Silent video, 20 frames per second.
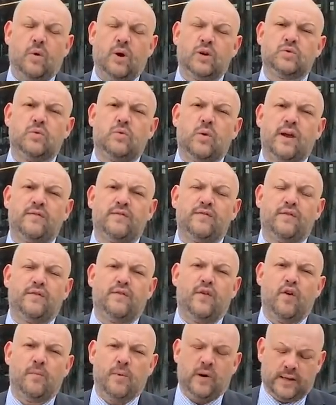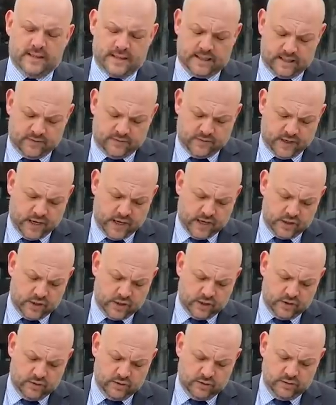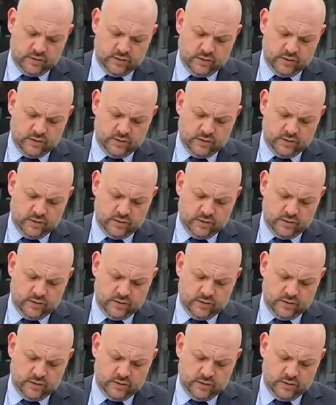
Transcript: Whilst we wait for formal identification,